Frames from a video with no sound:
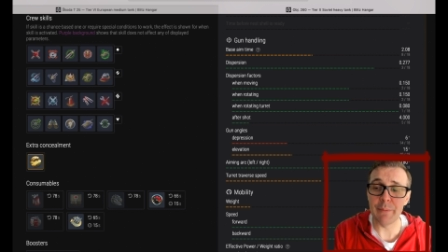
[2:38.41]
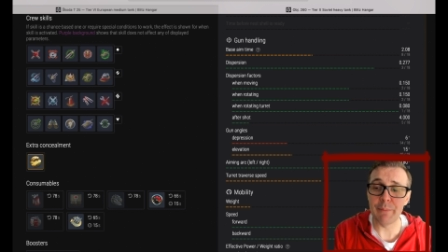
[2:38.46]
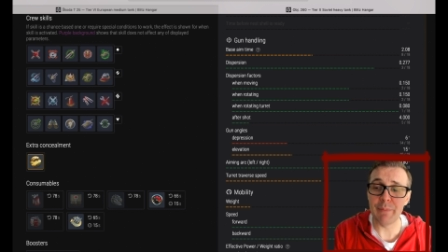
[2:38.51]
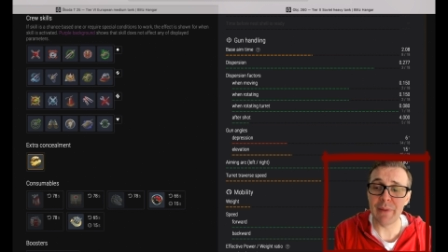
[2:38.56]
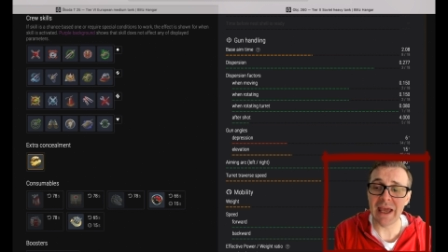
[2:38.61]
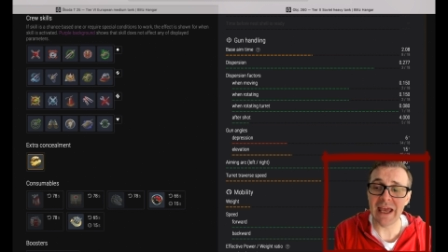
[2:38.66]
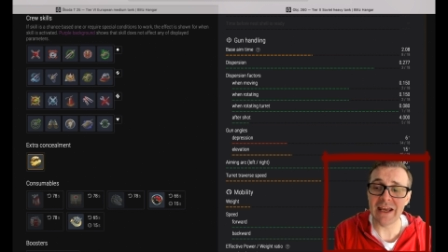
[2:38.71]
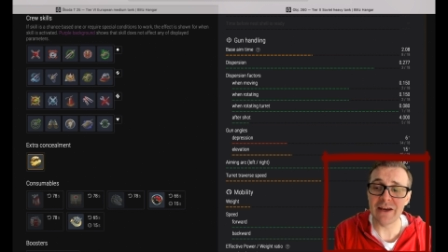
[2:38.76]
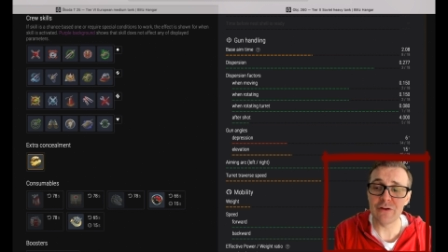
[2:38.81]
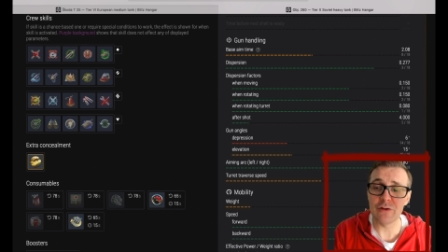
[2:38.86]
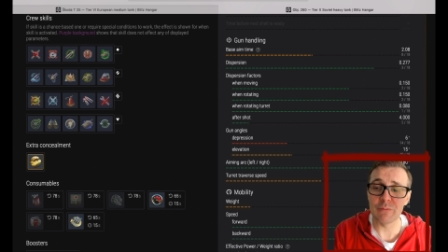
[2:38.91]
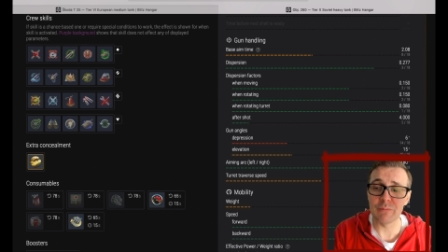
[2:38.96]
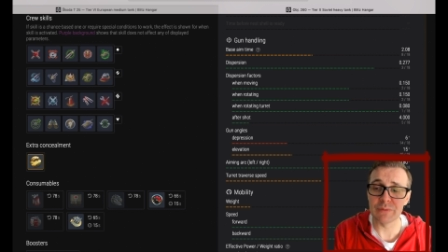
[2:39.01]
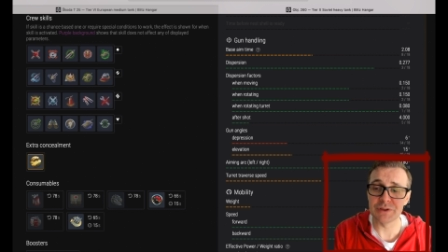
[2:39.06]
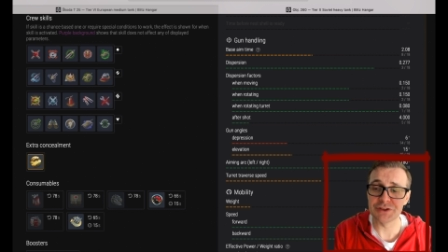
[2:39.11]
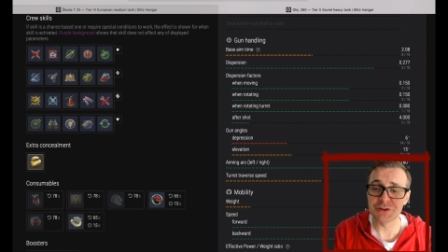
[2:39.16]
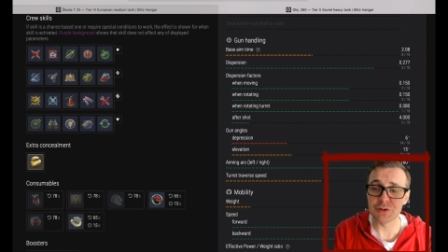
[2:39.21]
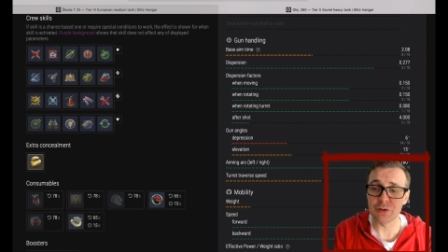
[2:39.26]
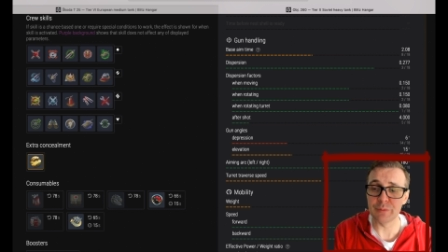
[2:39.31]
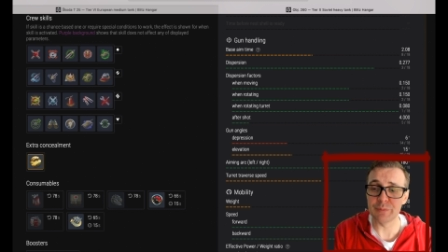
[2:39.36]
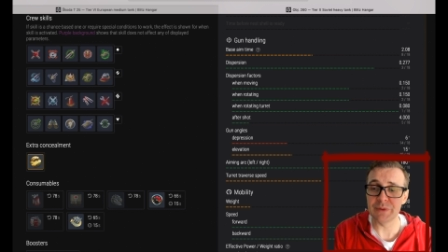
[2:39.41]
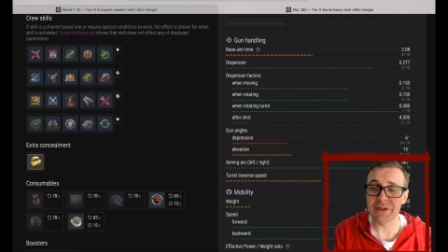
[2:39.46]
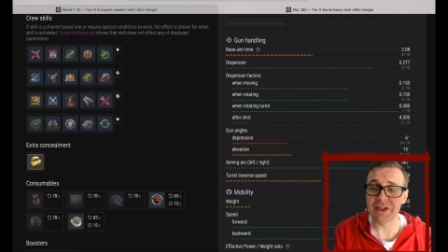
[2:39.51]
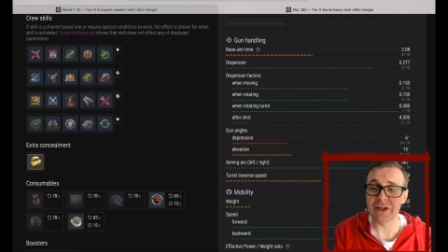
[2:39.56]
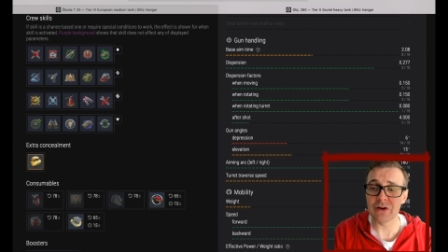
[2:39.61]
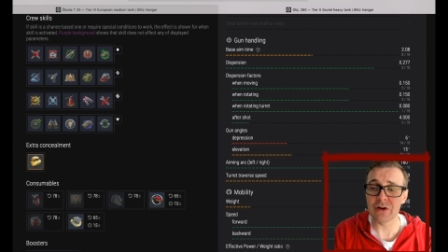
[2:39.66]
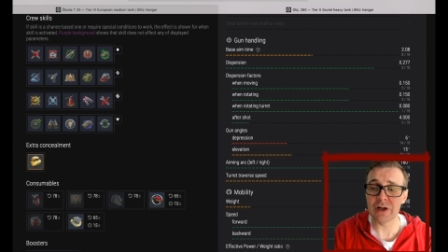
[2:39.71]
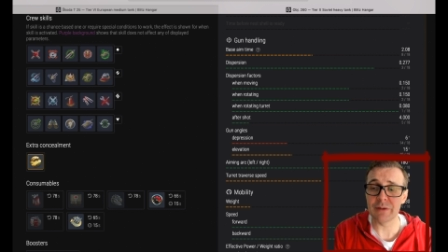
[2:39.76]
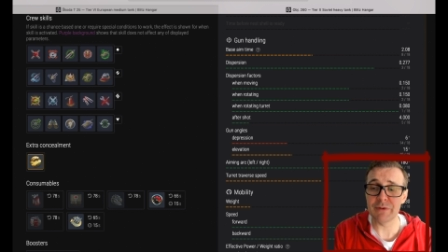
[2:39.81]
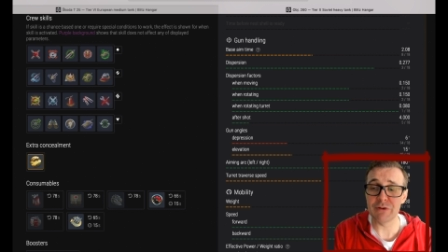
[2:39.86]
pen numbers up,
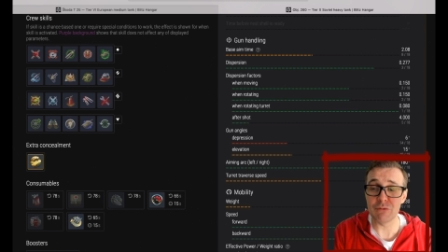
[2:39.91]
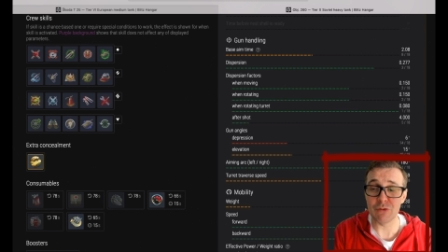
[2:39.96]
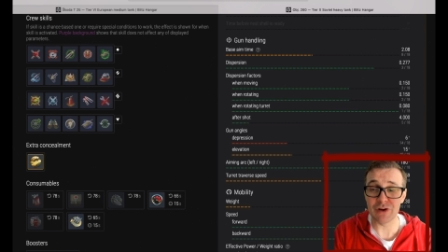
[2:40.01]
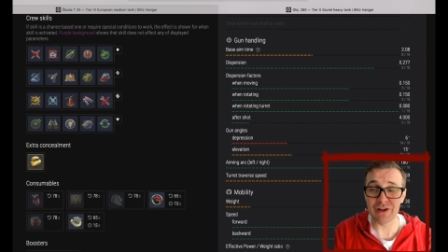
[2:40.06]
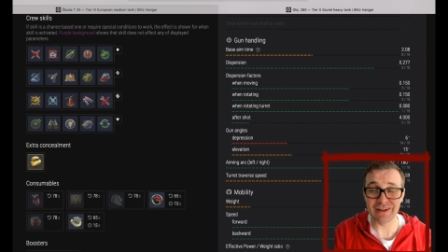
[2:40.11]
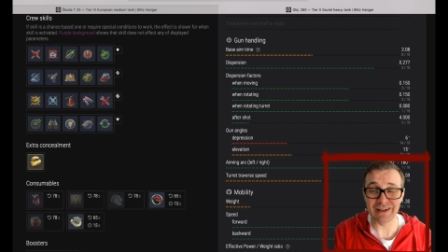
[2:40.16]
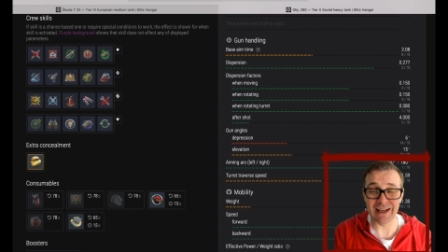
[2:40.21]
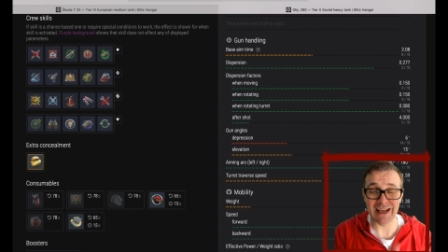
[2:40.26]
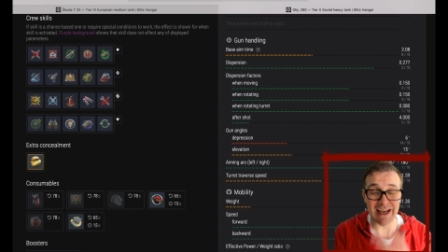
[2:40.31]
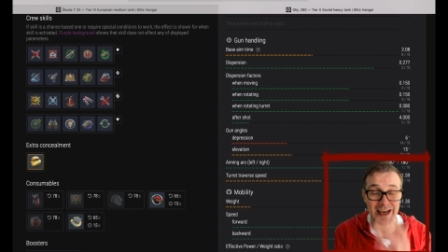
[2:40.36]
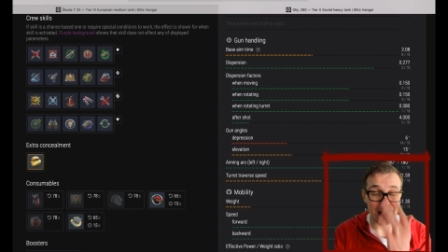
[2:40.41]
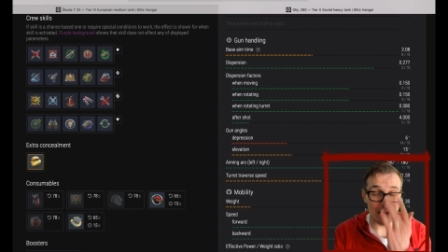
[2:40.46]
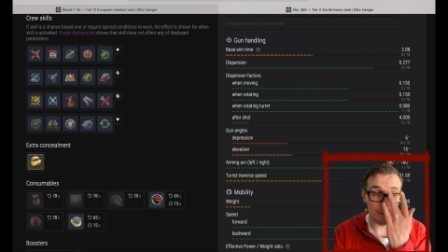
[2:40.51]
you're going to be running